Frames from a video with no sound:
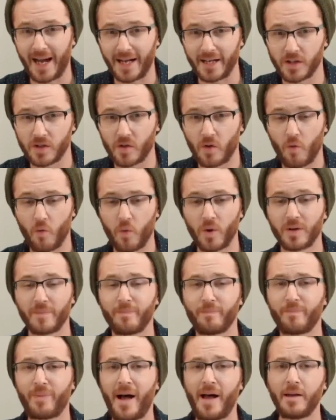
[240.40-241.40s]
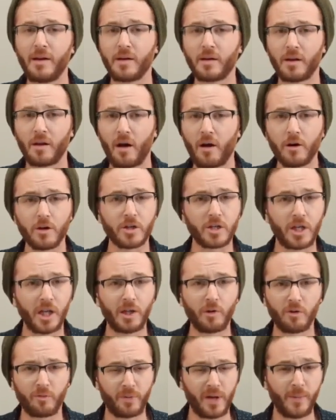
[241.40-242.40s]
Ads, we're by and large
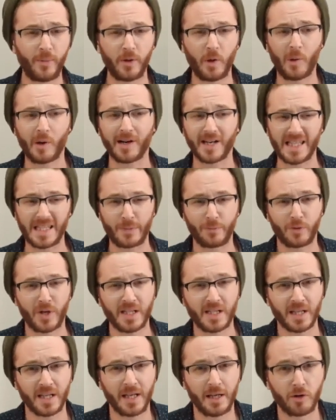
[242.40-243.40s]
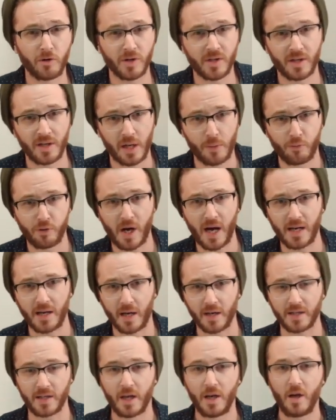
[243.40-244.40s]
dealing with people who are expressing interest in our
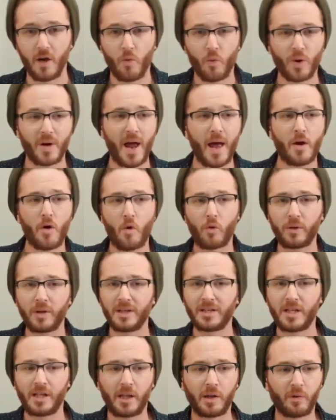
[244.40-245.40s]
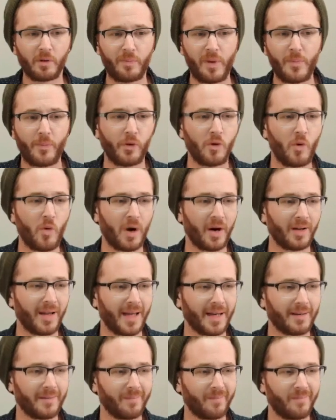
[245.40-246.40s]
product. We're not only dealing with people who are
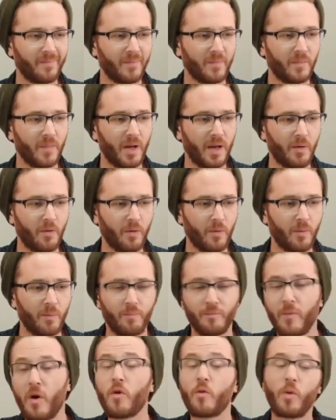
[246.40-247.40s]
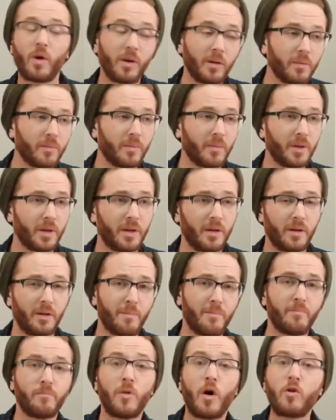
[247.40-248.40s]
like, mo well,
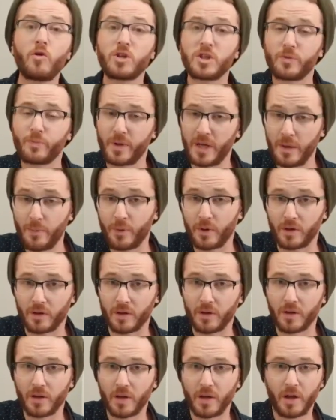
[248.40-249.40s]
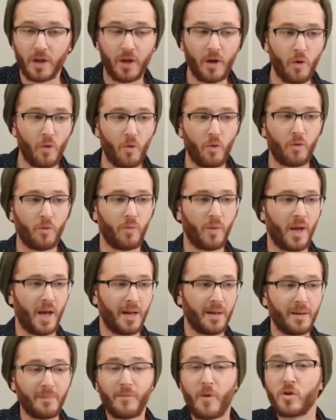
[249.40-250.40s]
most people,
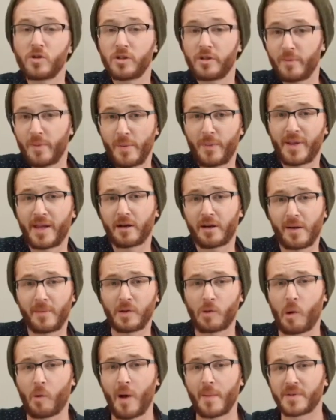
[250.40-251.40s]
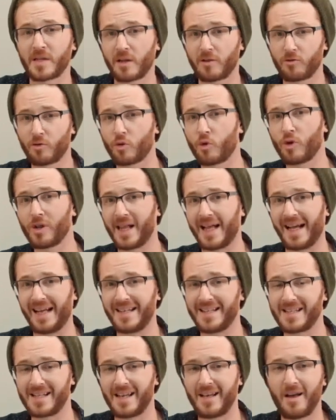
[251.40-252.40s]
and the most of the people that are coming to our website through Google
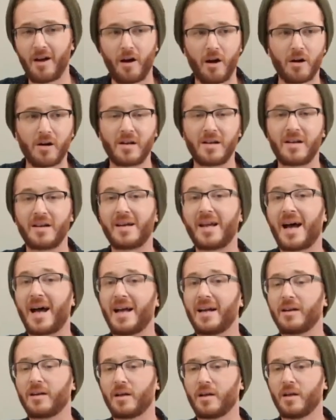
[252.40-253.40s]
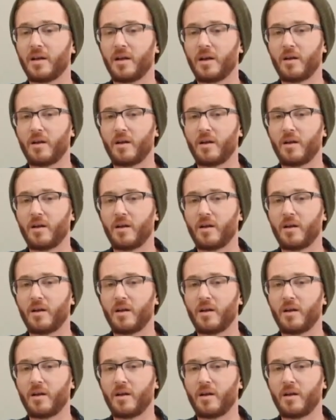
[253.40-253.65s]
Ads are not